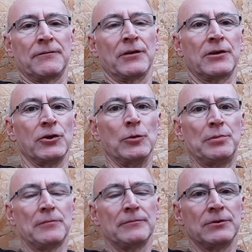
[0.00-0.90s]
of the coop
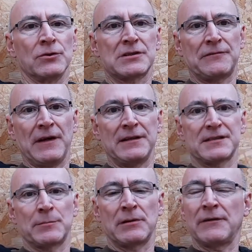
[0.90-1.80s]
does face
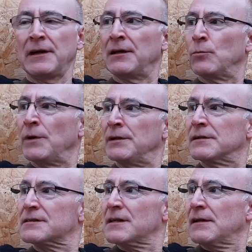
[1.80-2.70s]
the prevailing
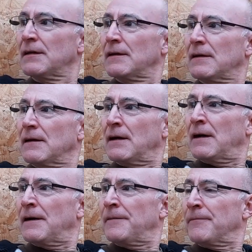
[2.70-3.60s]
winds.
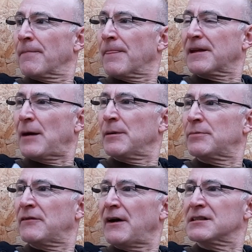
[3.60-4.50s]
The cabin
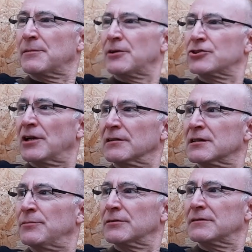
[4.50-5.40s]
provides a bit of shelter,
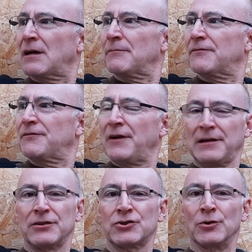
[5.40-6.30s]
but I'm
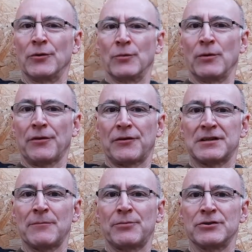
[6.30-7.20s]
fairly sure that with the
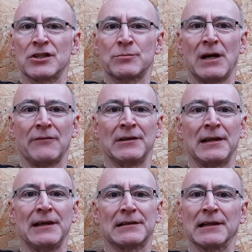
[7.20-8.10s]
temperatures we're having
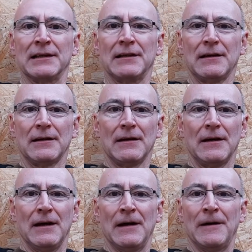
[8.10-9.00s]
lately,
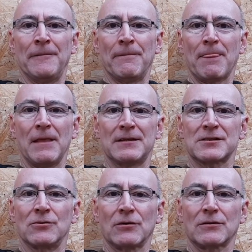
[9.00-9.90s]

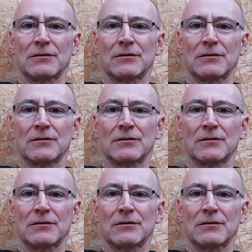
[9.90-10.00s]
it's not